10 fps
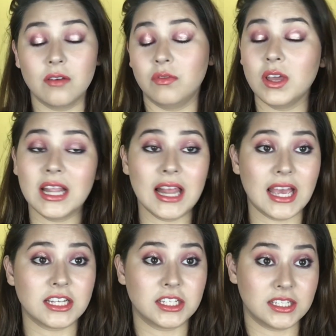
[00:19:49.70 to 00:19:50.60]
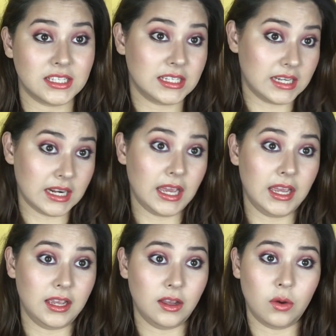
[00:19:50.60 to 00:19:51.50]
for the lashes
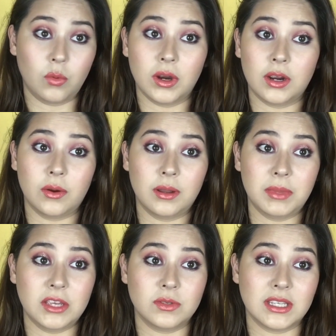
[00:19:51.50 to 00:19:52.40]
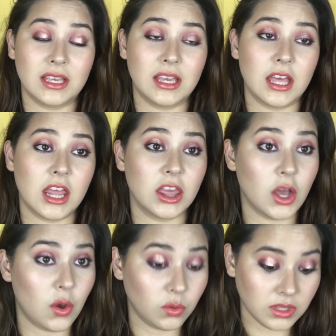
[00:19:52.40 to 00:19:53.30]
today, we're going to be using
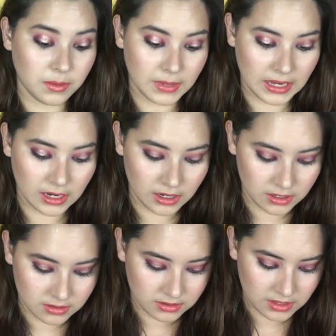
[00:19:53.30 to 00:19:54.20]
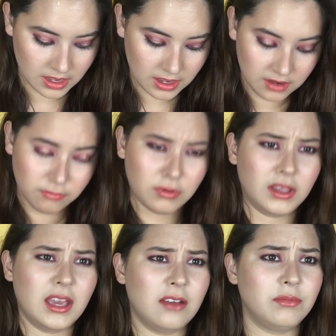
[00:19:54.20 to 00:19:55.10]
the only pair that I
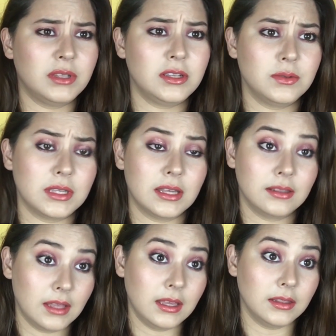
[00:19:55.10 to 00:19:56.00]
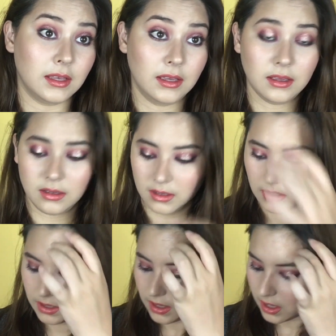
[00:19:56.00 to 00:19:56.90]
really have been using lately.
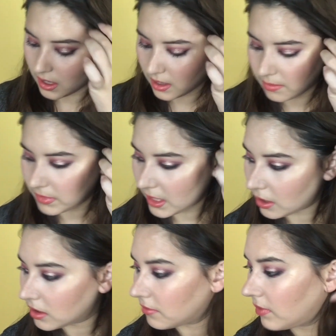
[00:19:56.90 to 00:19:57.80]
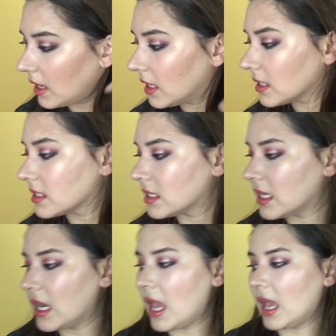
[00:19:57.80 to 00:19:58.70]
They are the Vegas
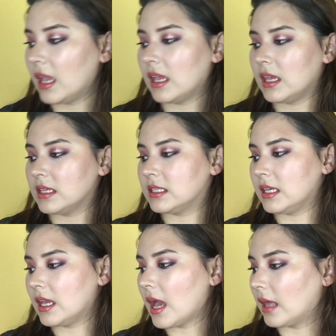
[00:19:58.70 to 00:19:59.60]
Nay Easy